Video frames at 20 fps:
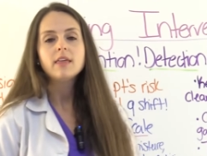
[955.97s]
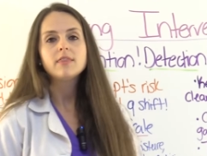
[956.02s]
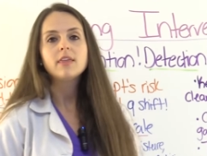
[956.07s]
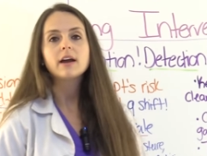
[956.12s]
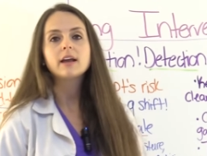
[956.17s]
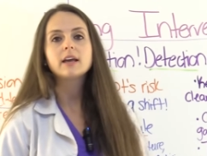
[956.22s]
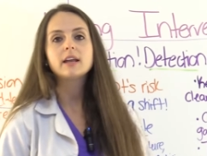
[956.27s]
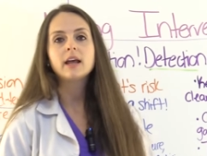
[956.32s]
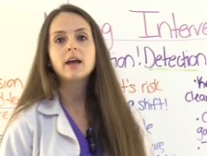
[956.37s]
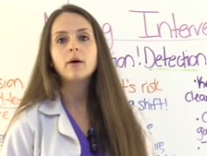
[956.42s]

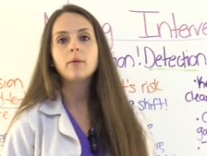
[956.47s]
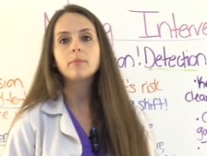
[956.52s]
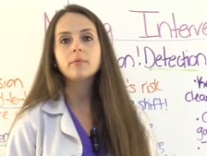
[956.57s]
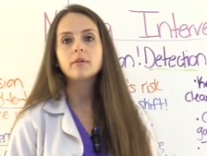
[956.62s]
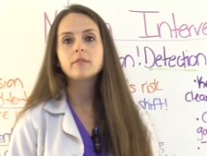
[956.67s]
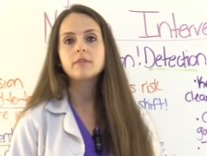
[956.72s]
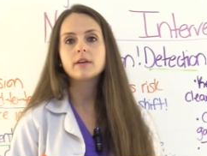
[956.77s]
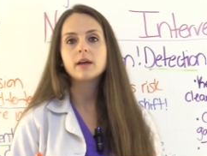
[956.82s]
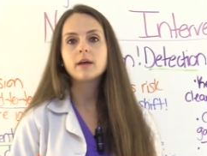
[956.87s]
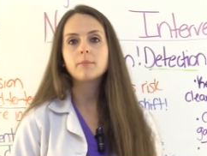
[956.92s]
that can help
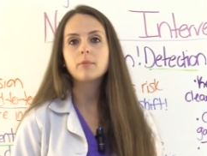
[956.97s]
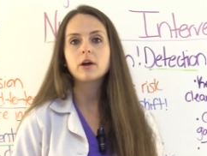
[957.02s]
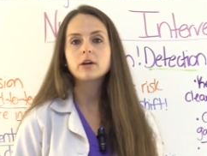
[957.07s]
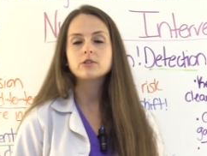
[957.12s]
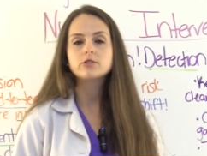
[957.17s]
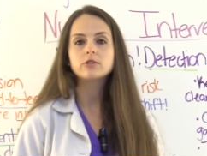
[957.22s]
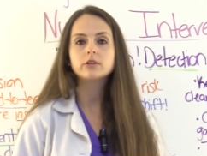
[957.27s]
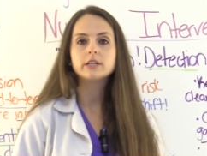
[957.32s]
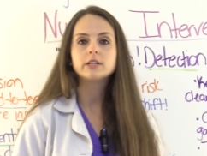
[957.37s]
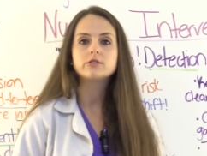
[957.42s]
prevent
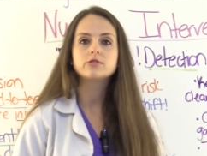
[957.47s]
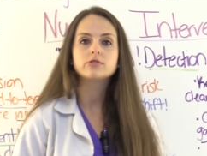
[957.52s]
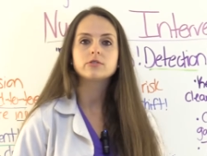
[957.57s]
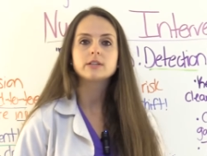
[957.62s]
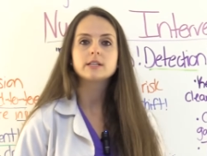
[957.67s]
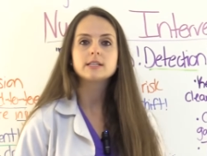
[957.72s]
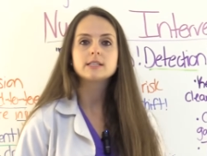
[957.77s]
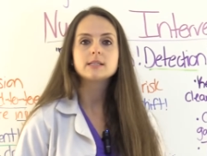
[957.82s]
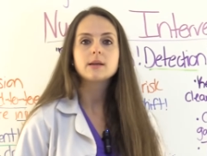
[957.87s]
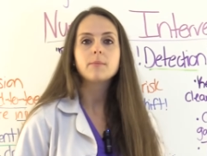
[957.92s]
pressure
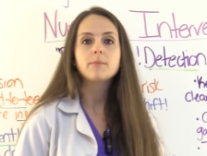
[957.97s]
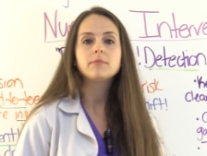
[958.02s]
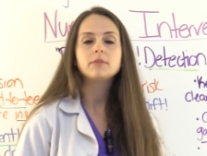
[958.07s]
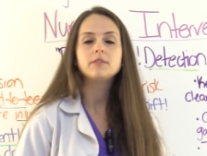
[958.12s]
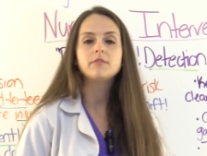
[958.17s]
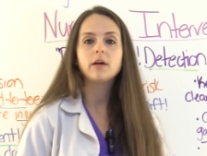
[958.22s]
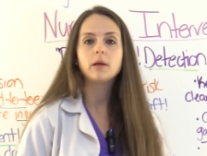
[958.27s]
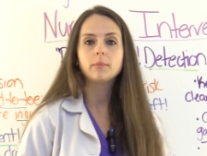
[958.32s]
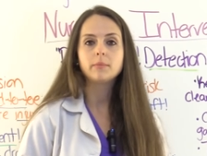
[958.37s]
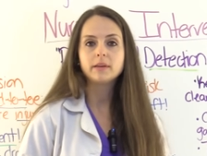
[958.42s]
injuries
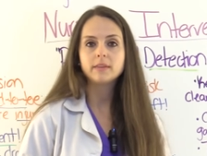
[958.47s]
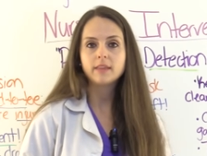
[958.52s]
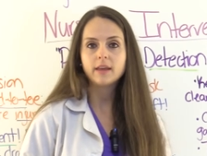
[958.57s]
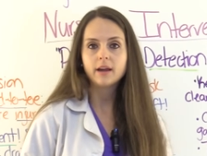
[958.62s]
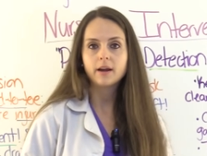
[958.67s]
developing